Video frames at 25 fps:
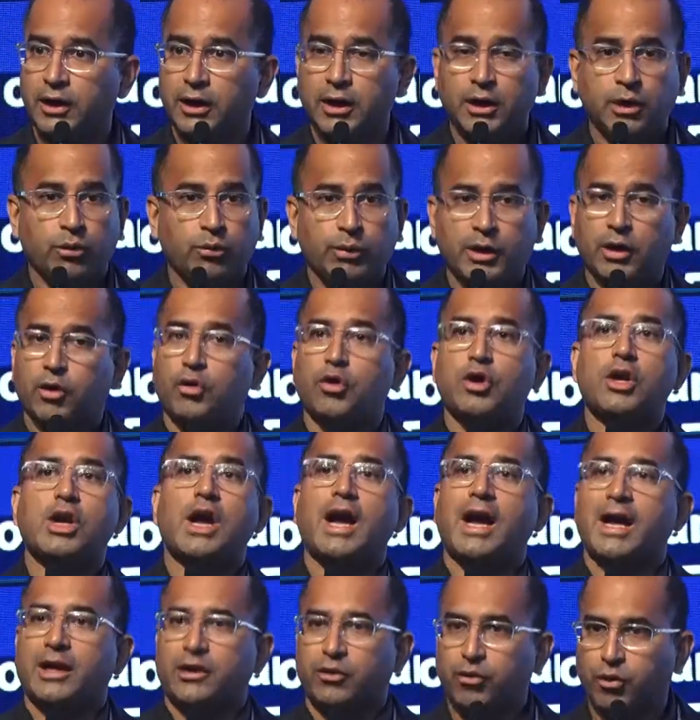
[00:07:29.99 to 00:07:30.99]
We are
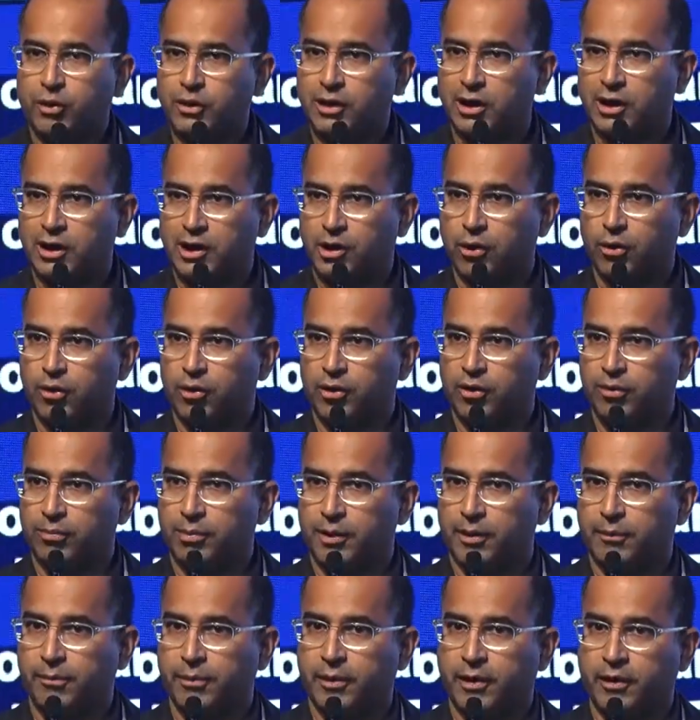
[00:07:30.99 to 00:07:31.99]
not going to cure their blood
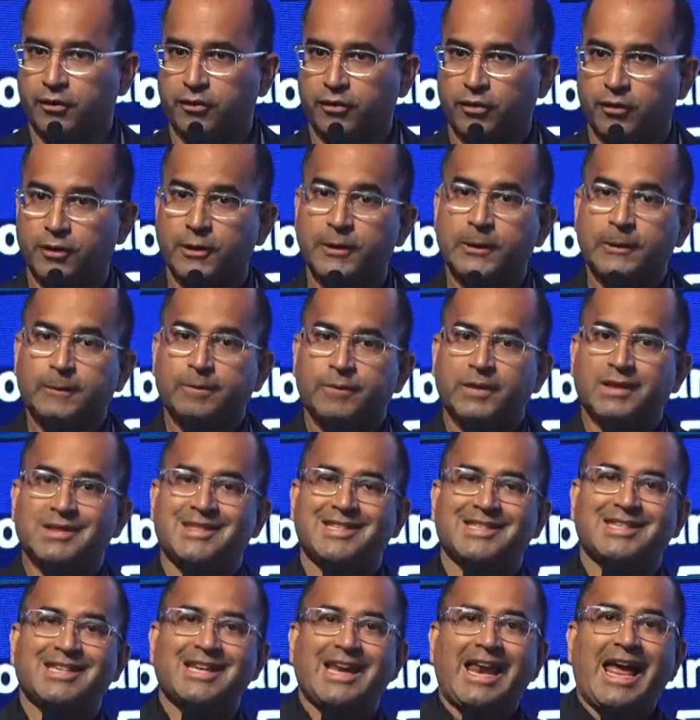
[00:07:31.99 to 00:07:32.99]
pressure. This is
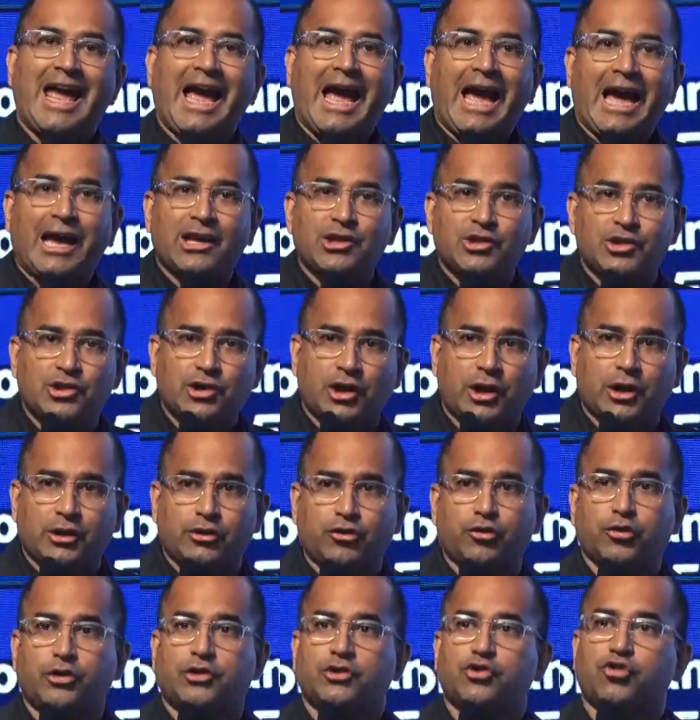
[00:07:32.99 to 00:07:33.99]
an adjunct to
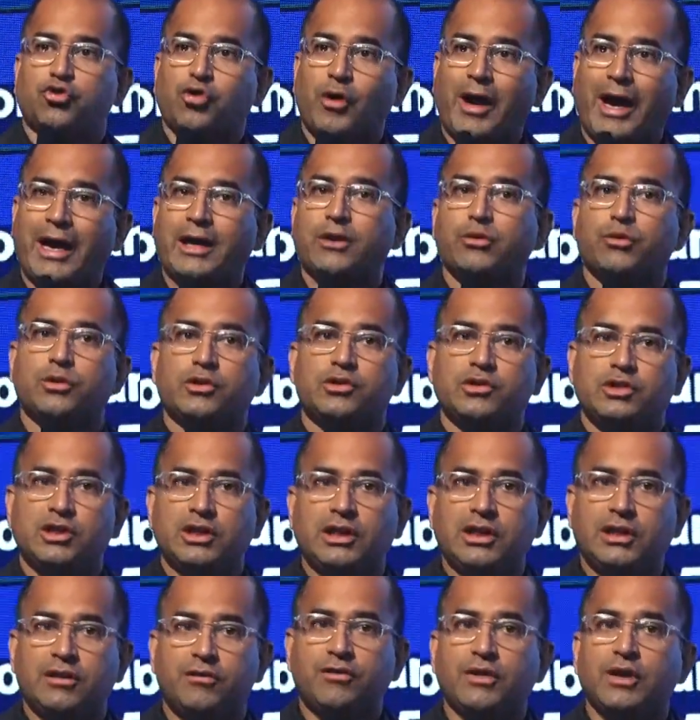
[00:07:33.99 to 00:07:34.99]
try to
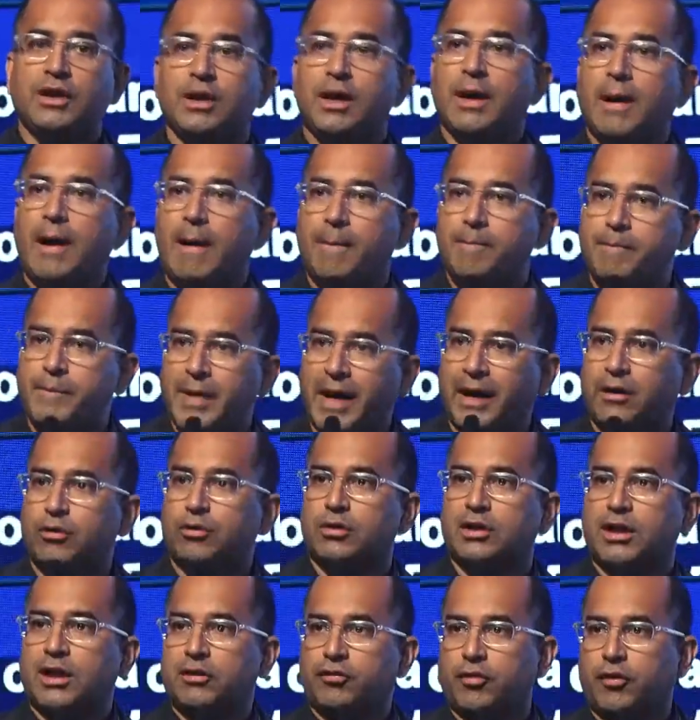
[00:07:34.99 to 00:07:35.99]
achieve a better
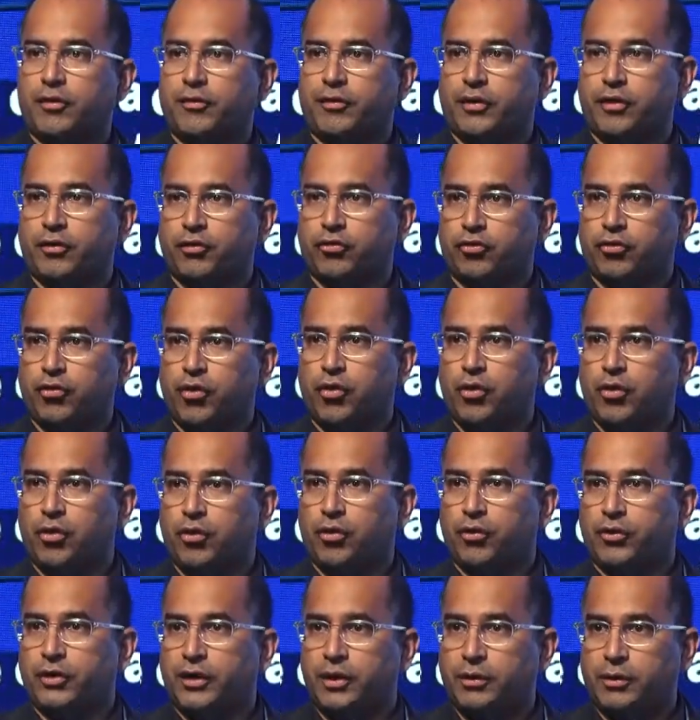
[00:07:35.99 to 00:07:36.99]
level of control
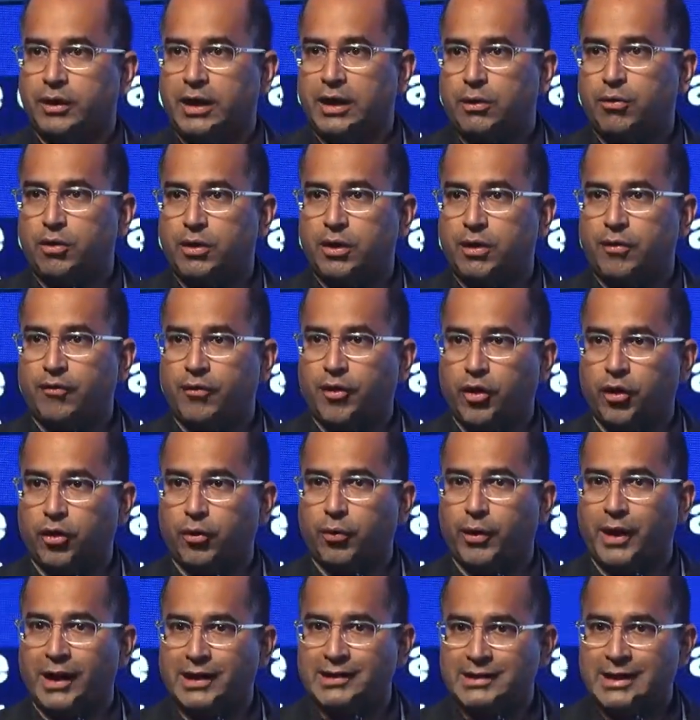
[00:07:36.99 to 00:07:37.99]
than they would have
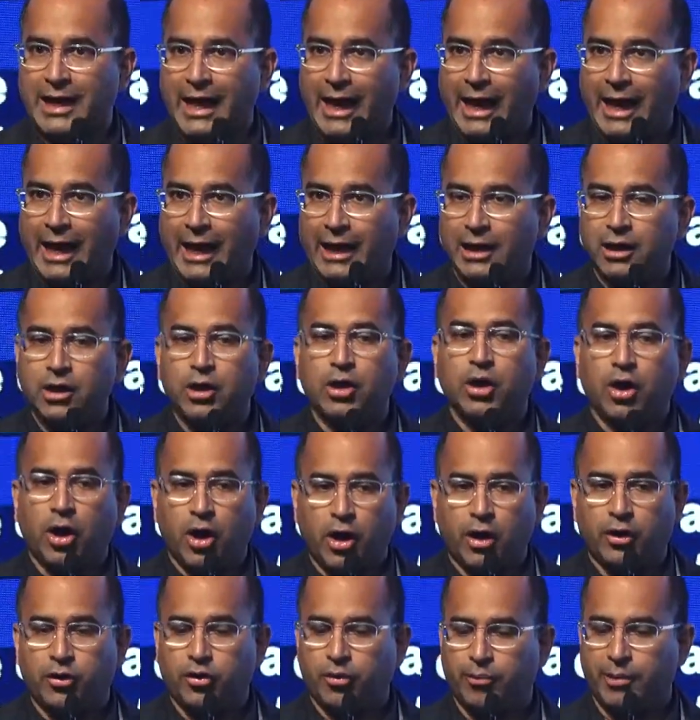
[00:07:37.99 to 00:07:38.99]
otherwise had on
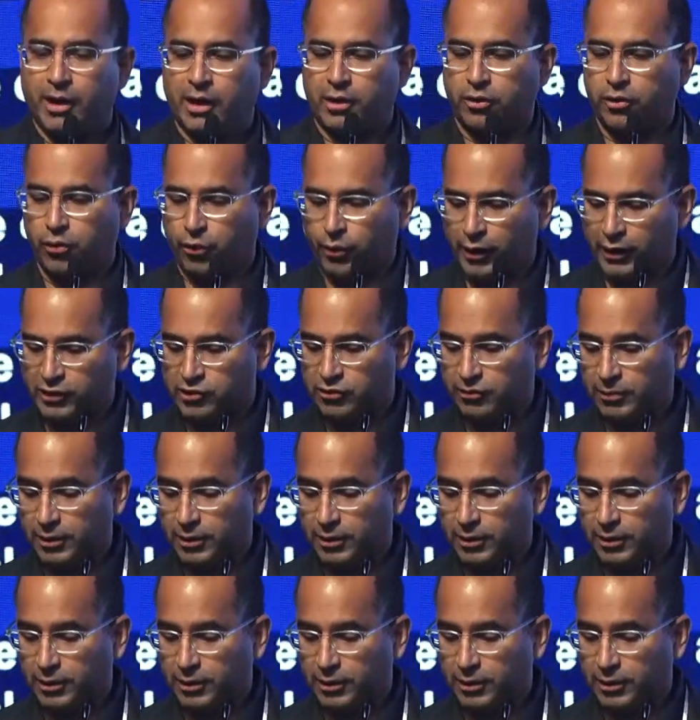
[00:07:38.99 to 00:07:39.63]
their medical regimen.